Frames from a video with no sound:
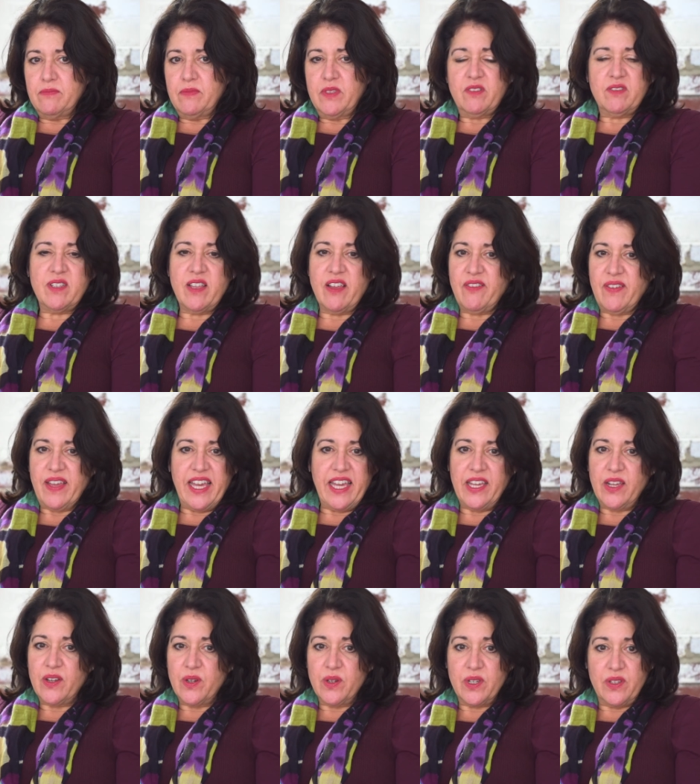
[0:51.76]
there's a lot of
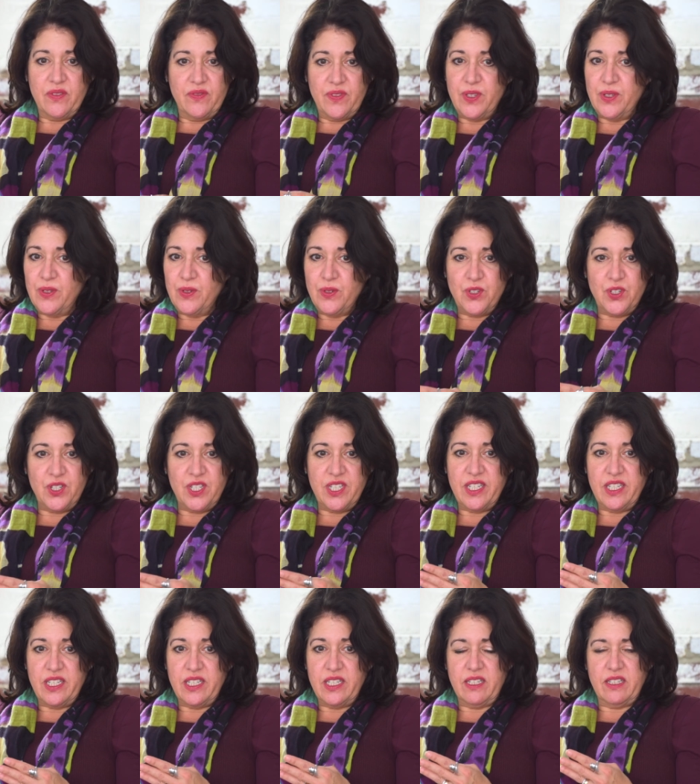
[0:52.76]
anger
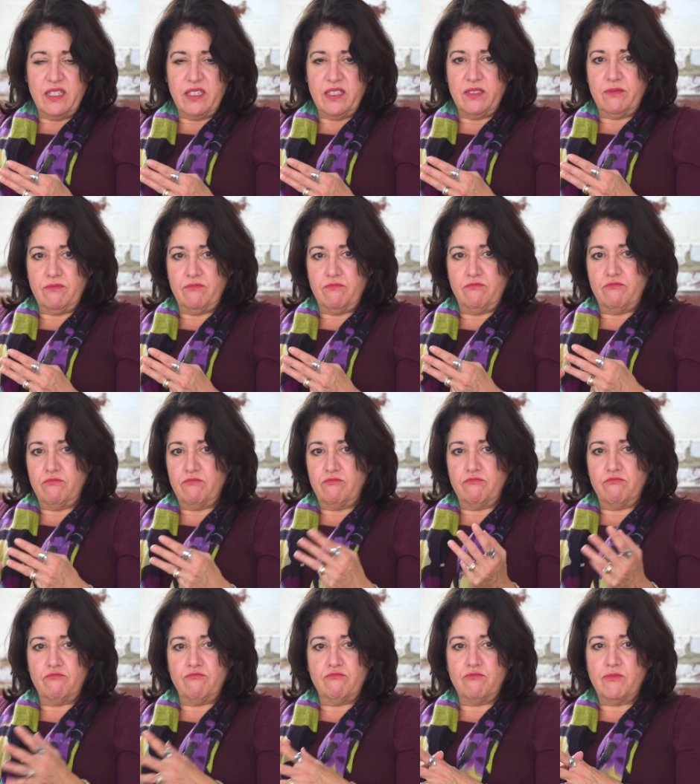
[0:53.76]
confusion
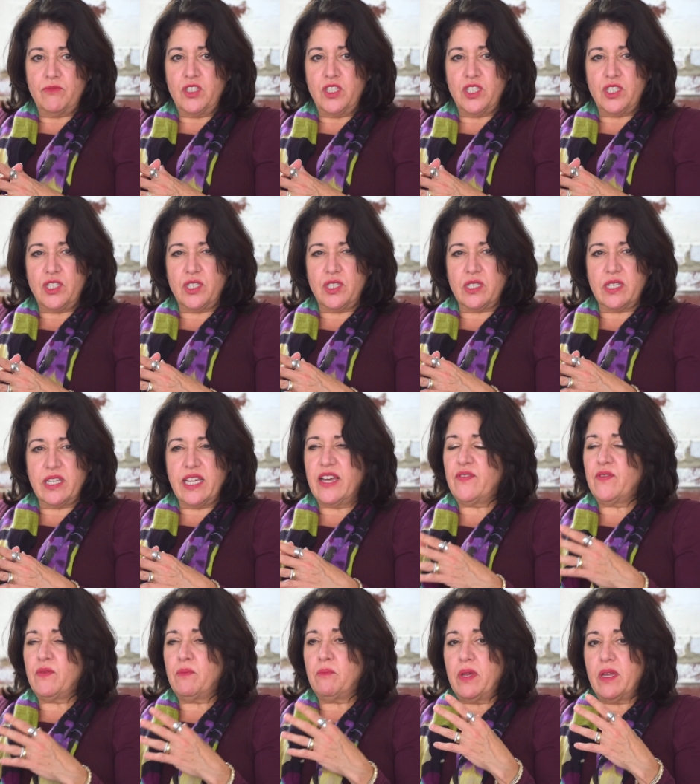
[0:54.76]
um, just
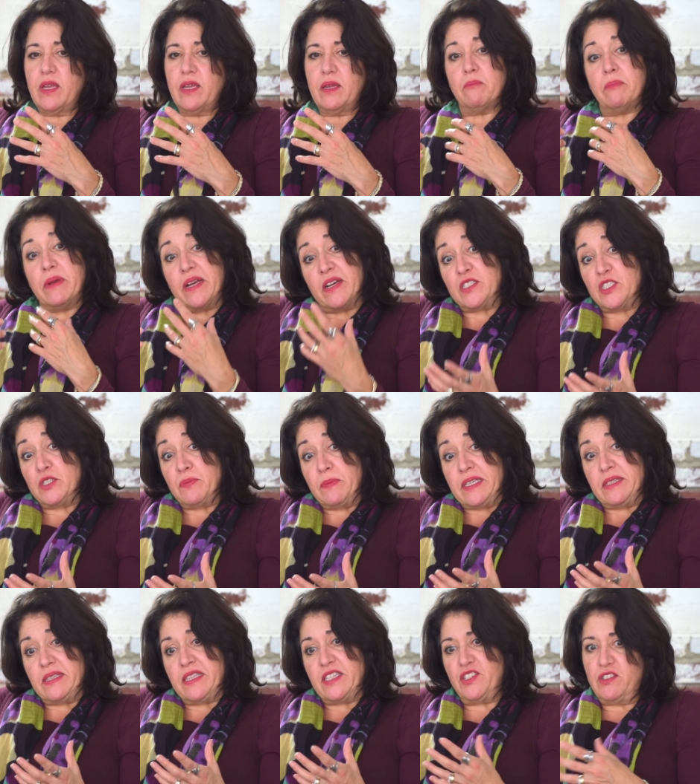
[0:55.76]
kind of
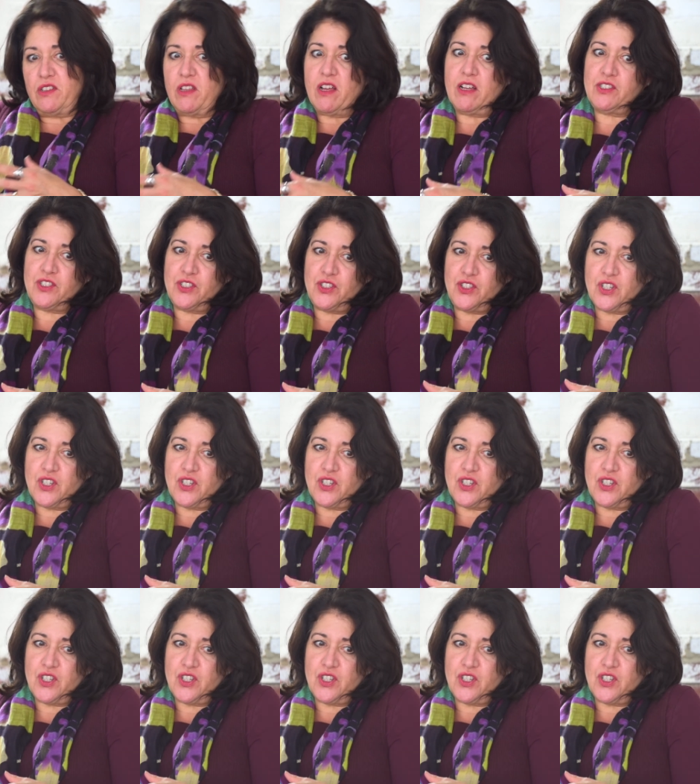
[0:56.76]
embarrassment that you lost your